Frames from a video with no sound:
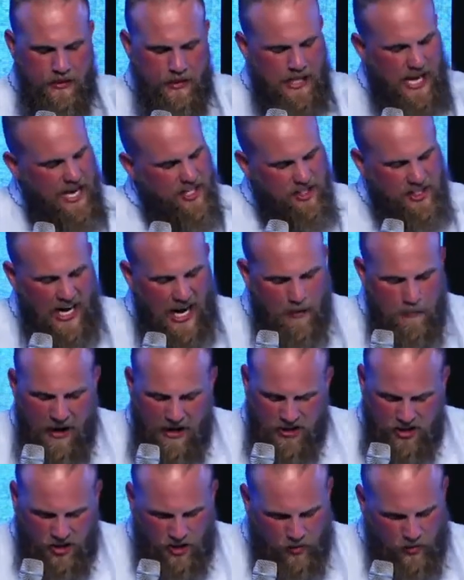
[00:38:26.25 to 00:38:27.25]
Last time
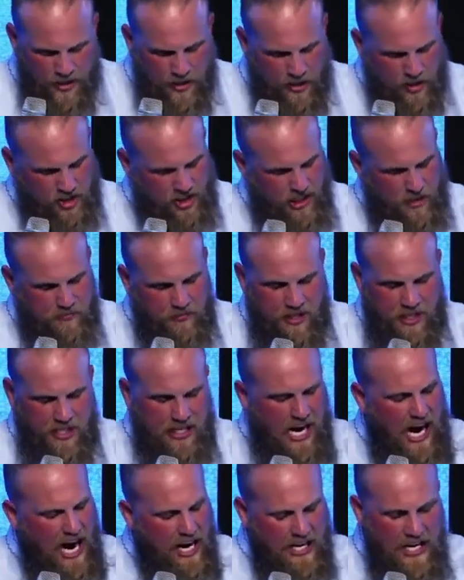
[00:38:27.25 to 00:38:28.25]
I surrendered something to
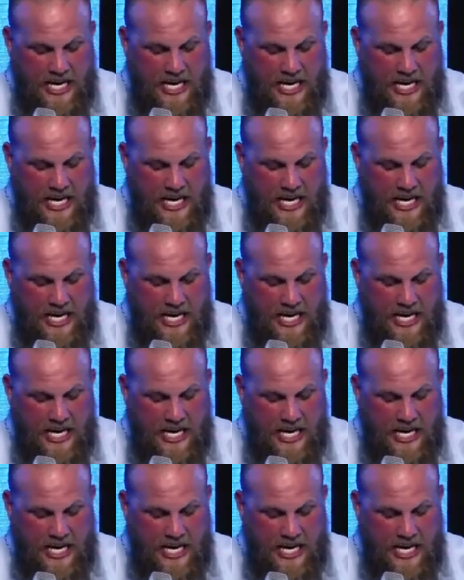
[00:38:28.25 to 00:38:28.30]
God,